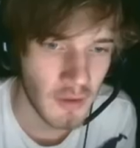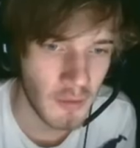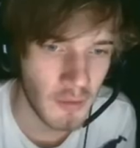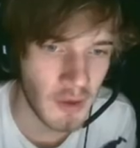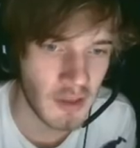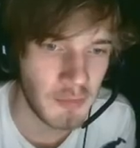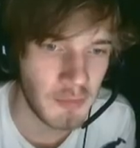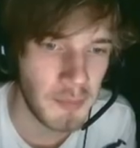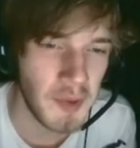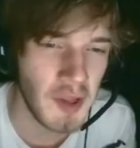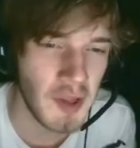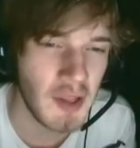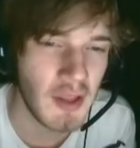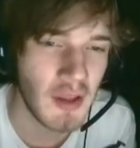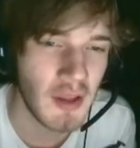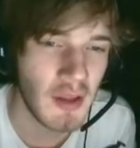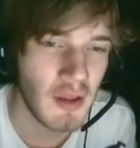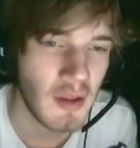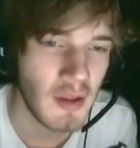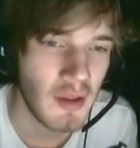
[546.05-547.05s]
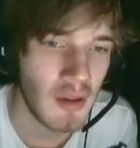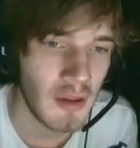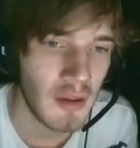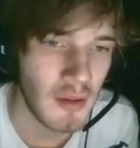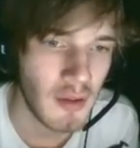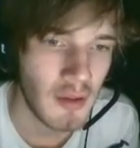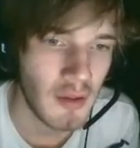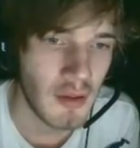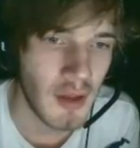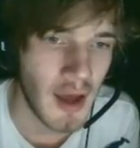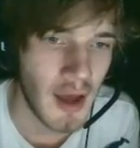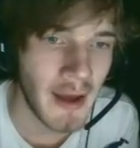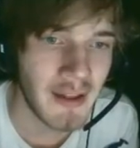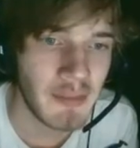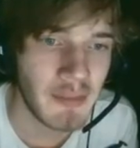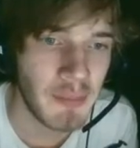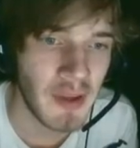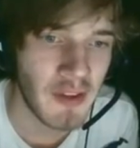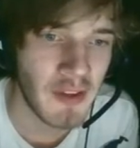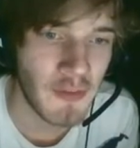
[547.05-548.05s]
wanna speak? I
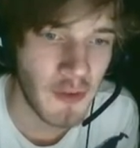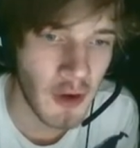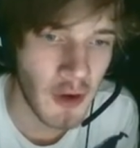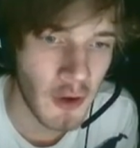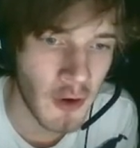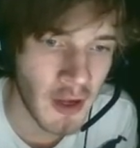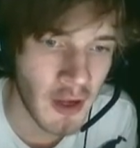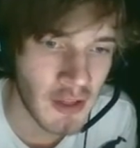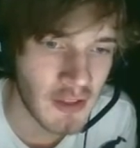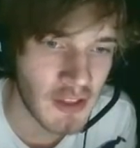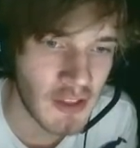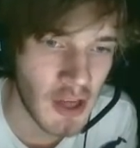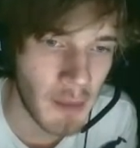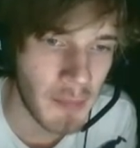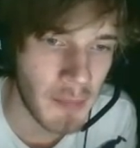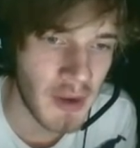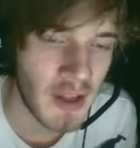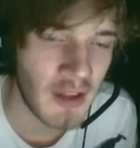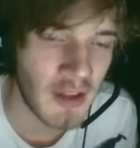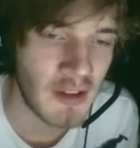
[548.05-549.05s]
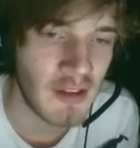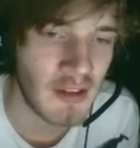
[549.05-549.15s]
speak fluent Japanese.